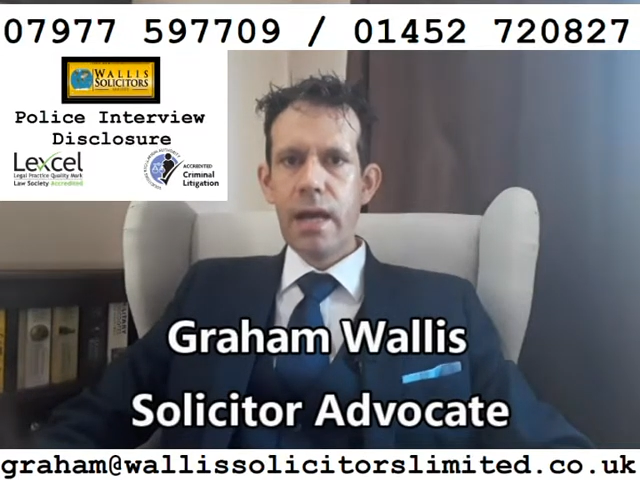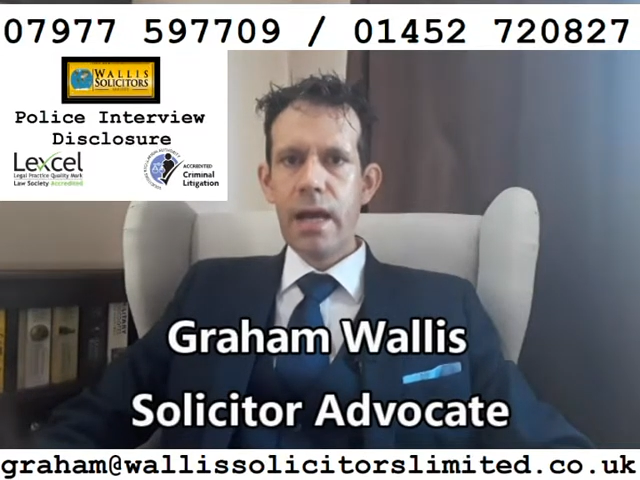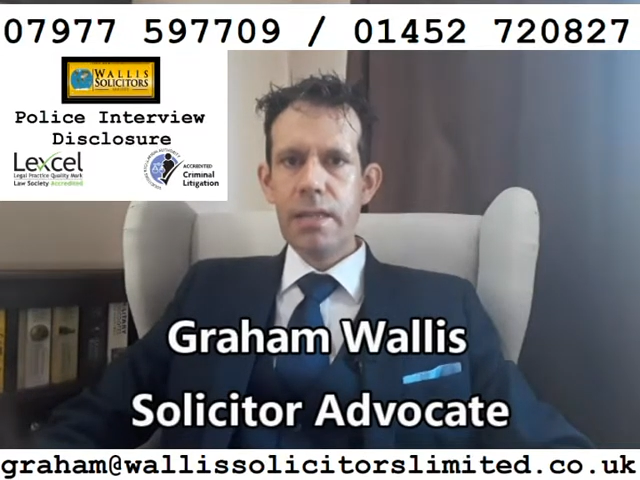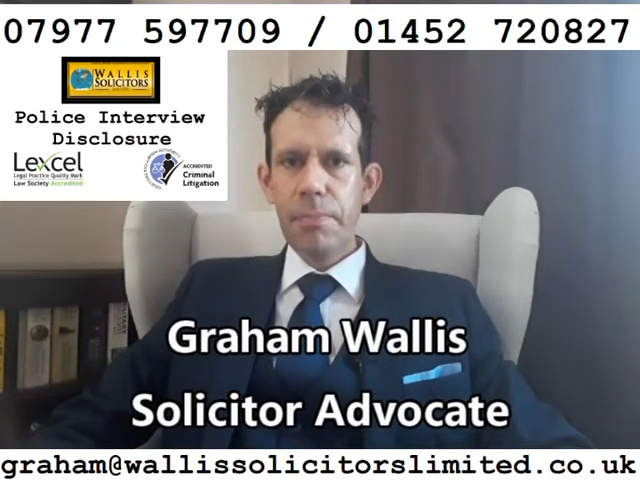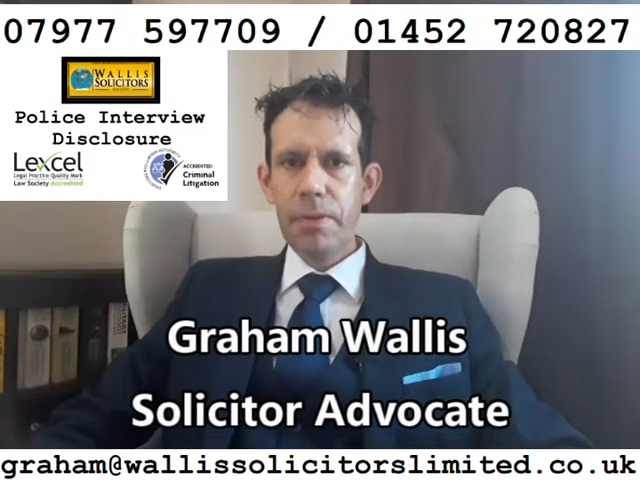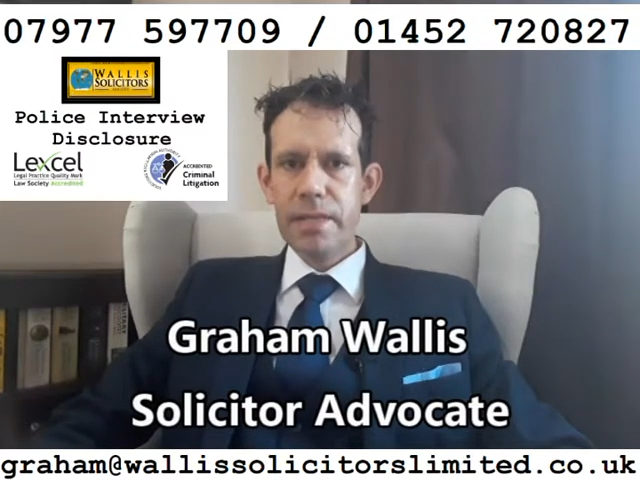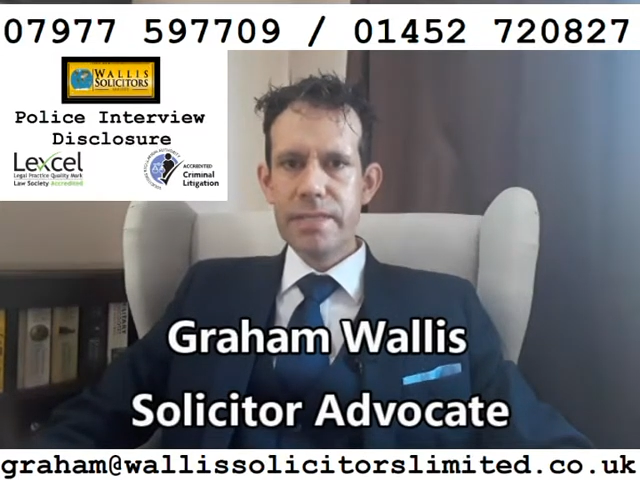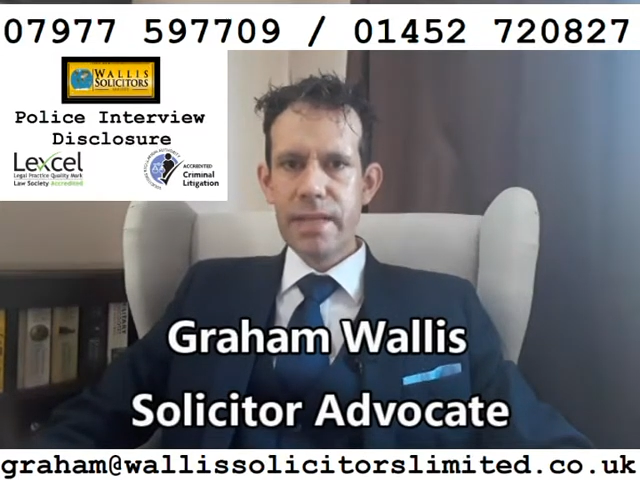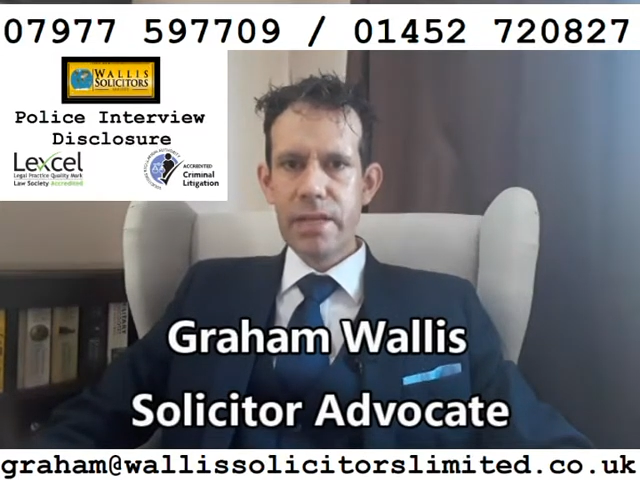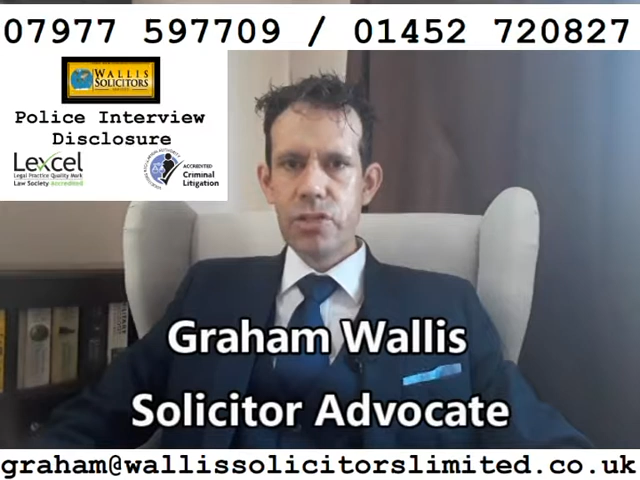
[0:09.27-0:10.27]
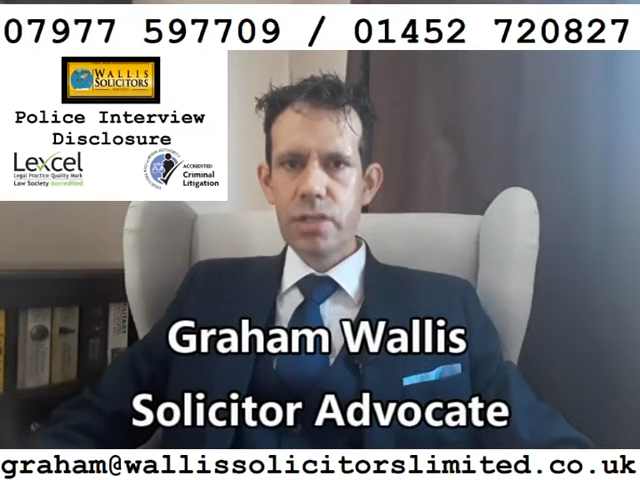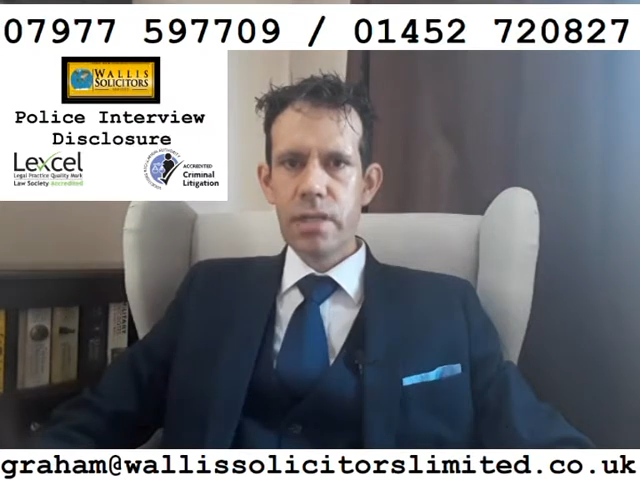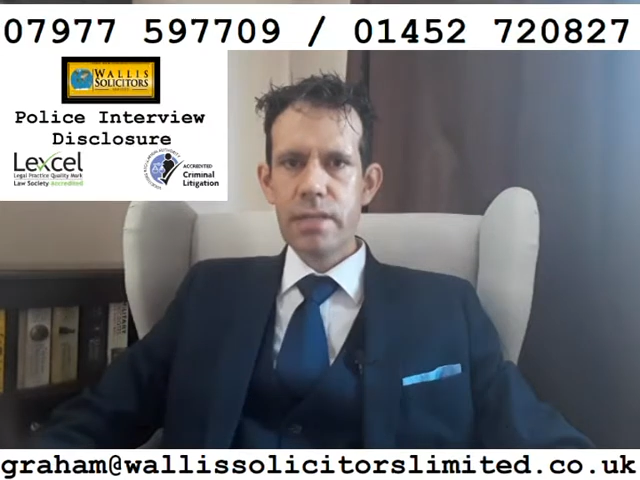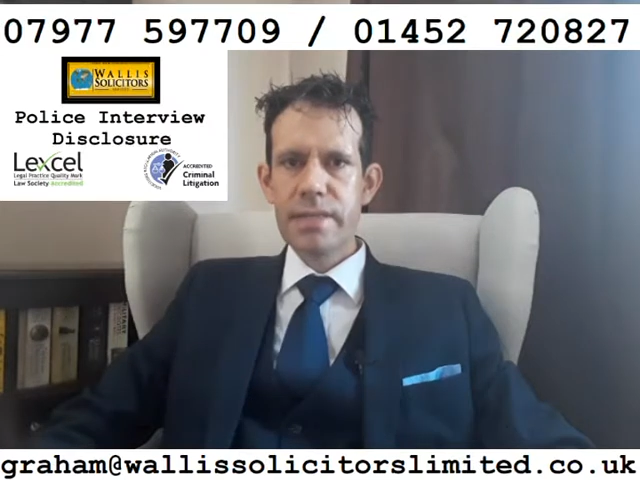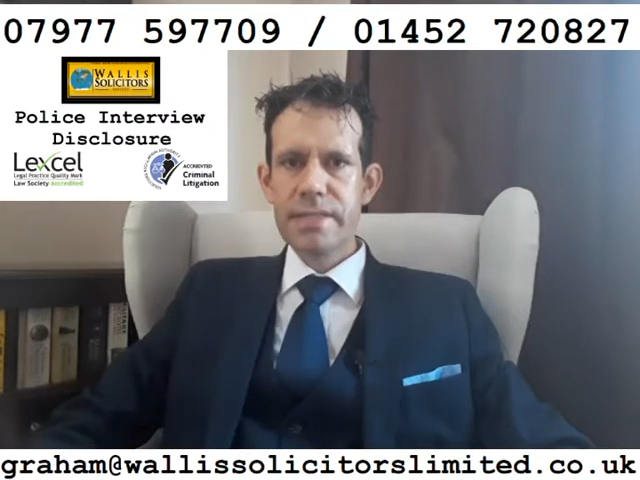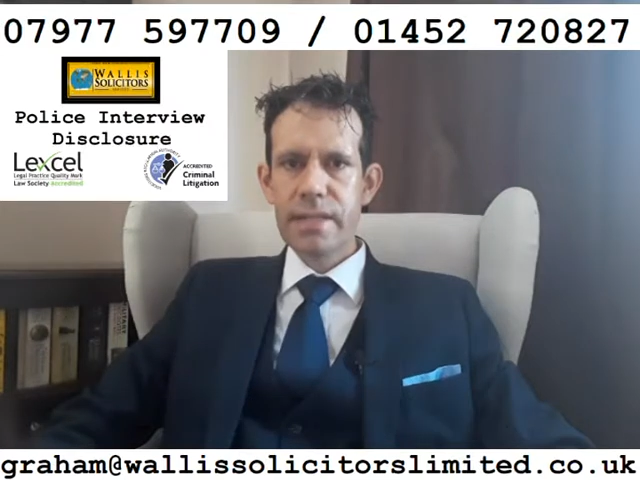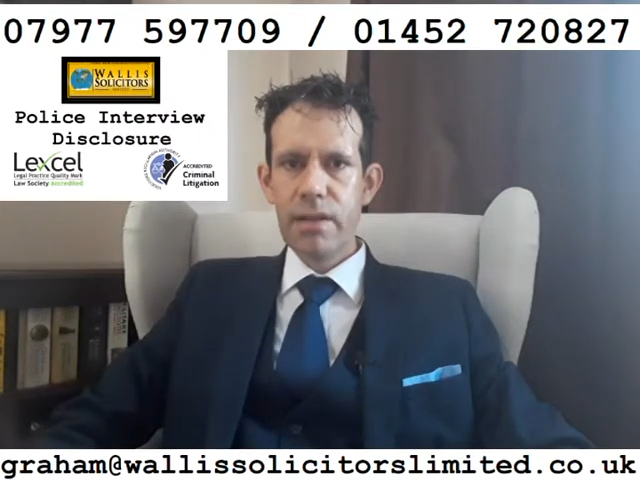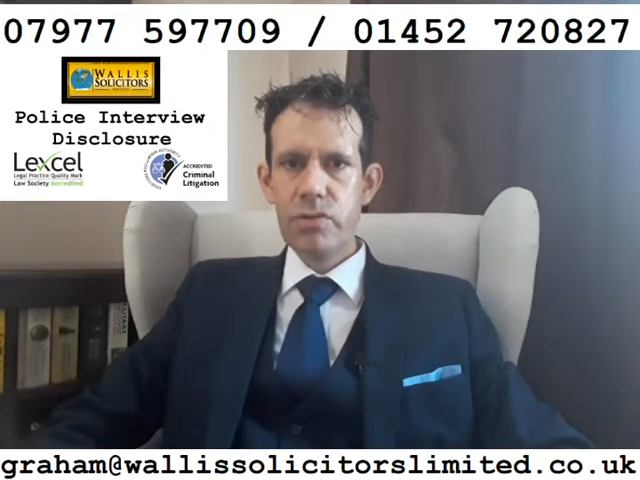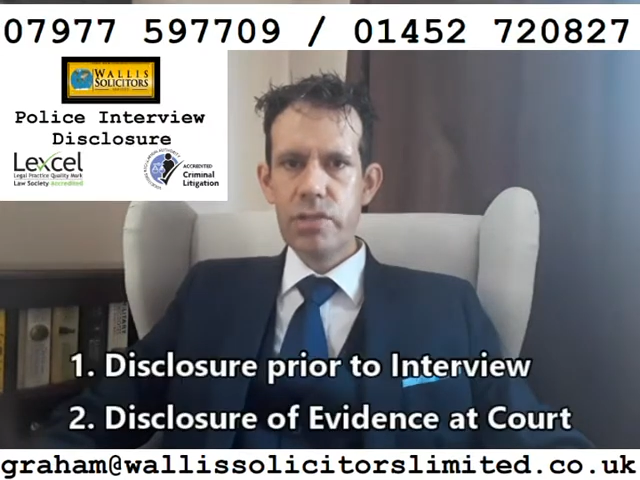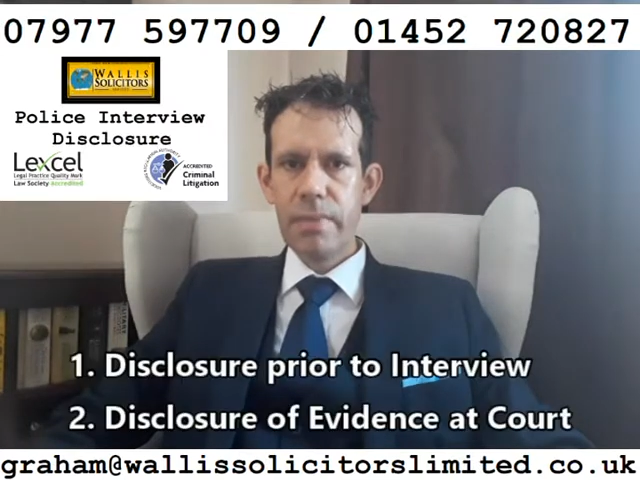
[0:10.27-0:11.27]
At the police station,
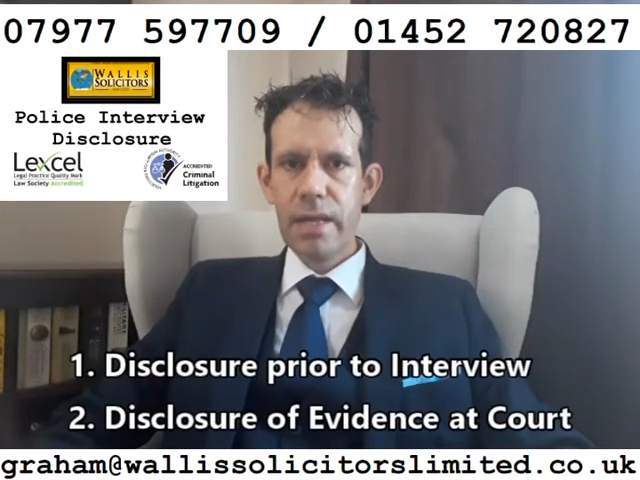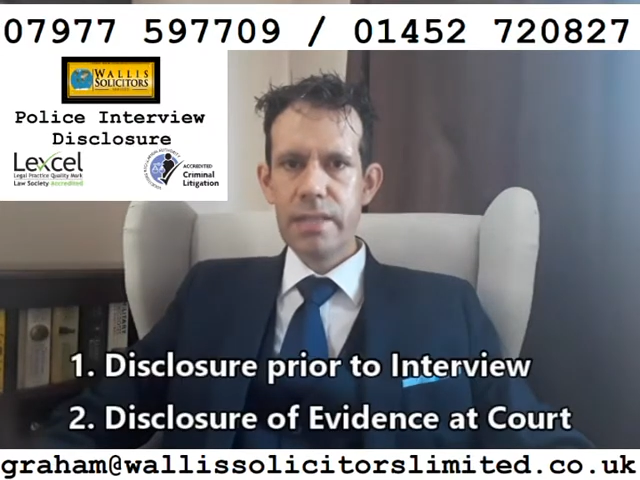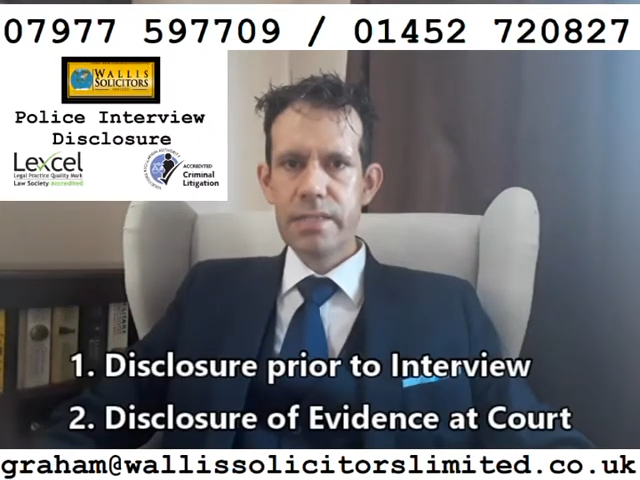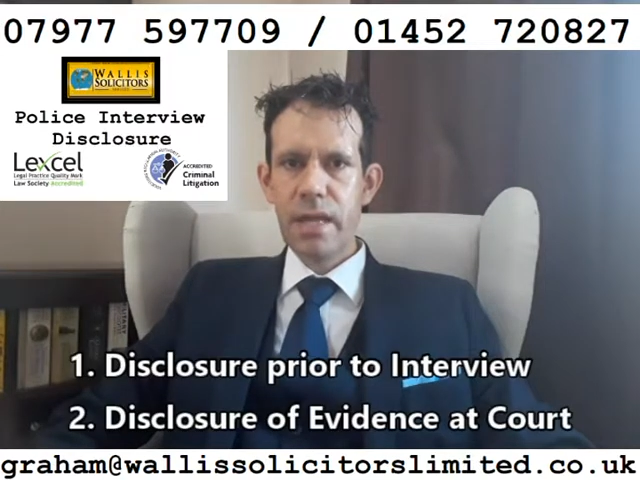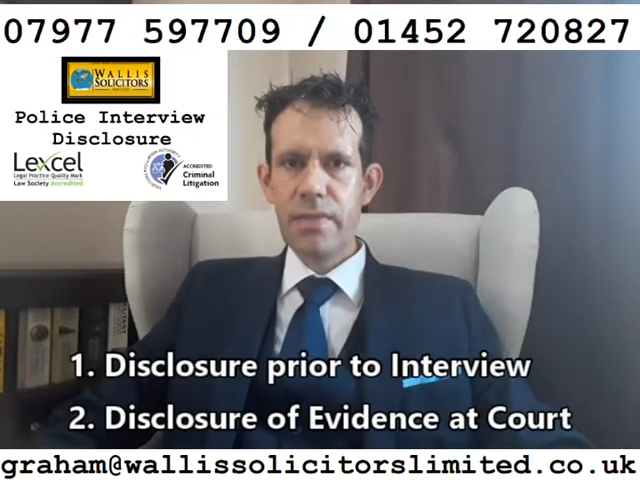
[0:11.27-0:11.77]
disclosure means